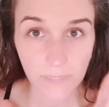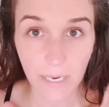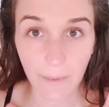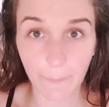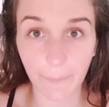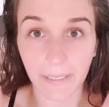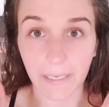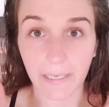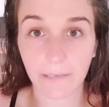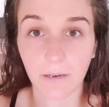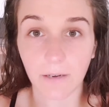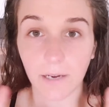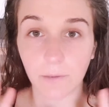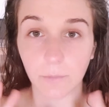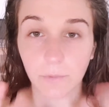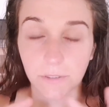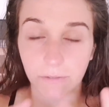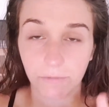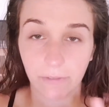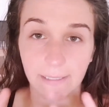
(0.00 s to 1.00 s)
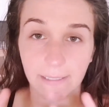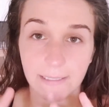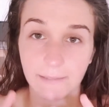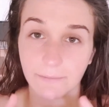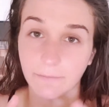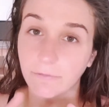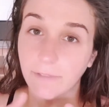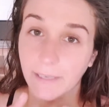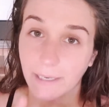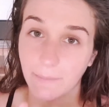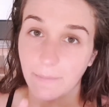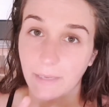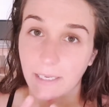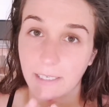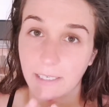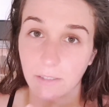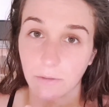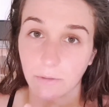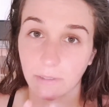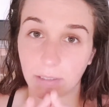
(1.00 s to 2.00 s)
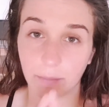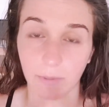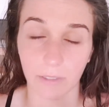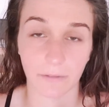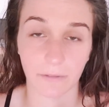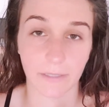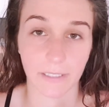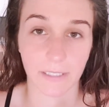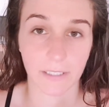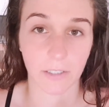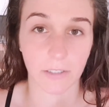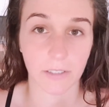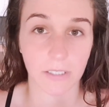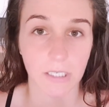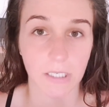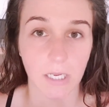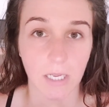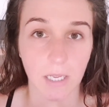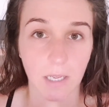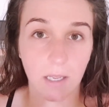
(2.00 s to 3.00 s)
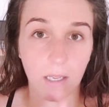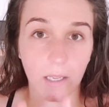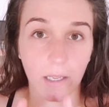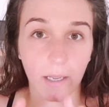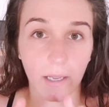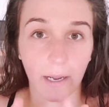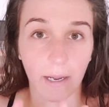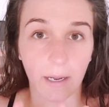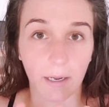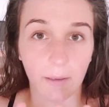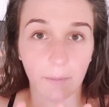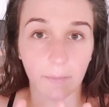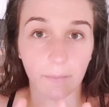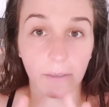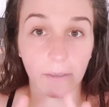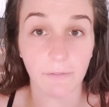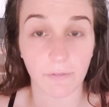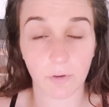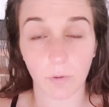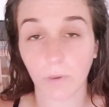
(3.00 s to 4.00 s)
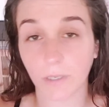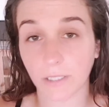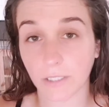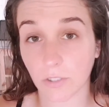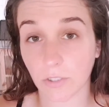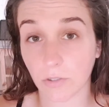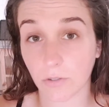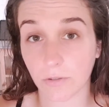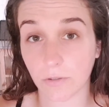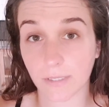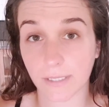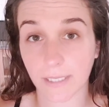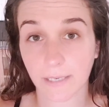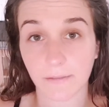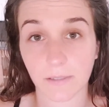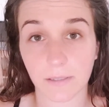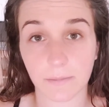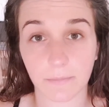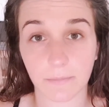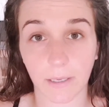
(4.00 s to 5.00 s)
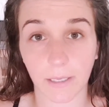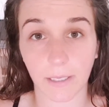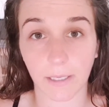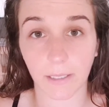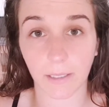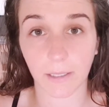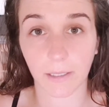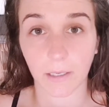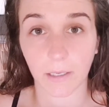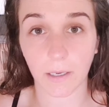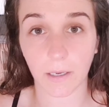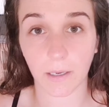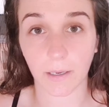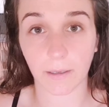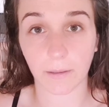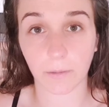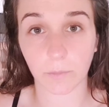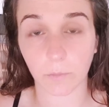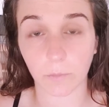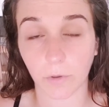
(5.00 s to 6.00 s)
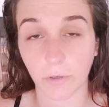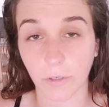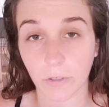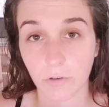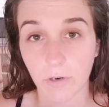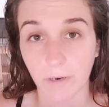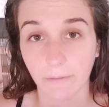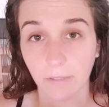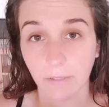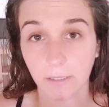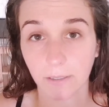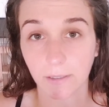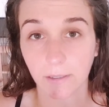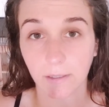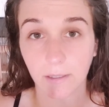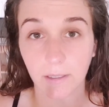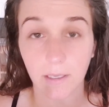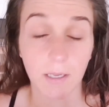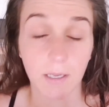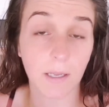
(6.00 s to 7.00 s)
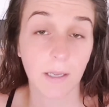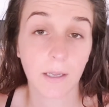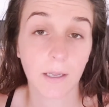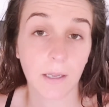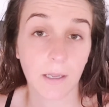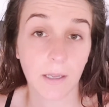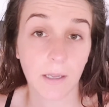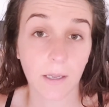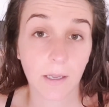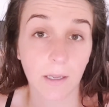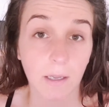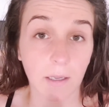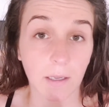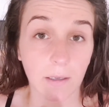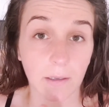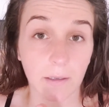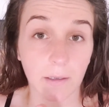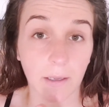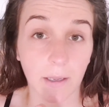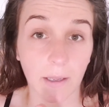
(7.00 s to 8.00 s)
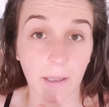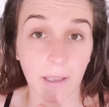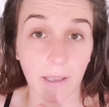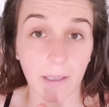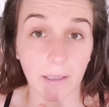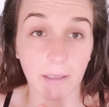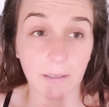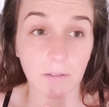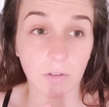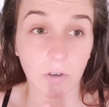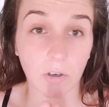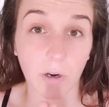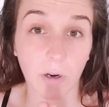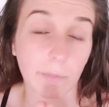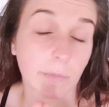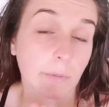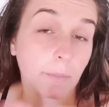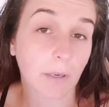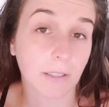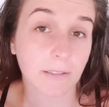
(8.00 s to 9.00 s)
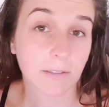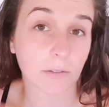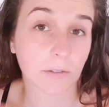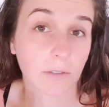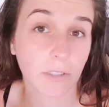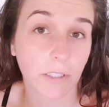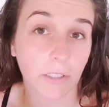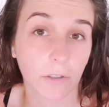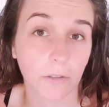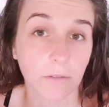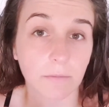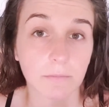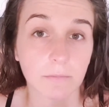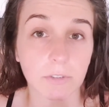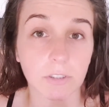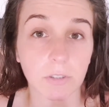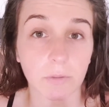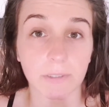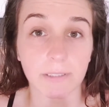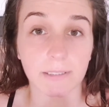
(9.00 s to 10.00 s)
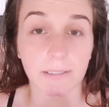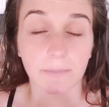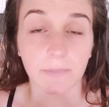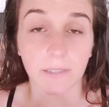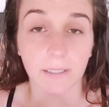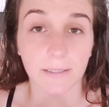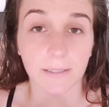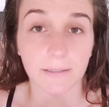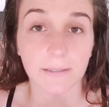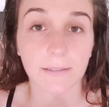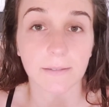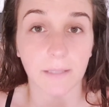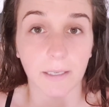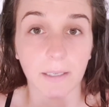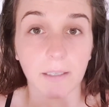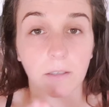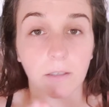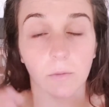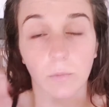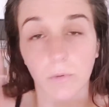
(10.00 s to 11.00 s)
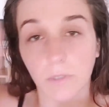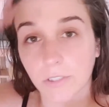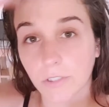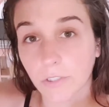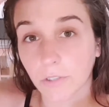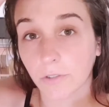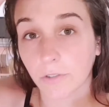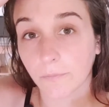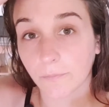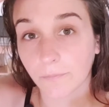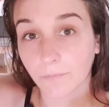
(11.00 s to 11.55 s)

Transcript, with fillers: but yeah I would re- recommend doing a bit of research um, if you're wanting to save some money um, while you're traveling and not compromise on, you know, doing some things that you want to do.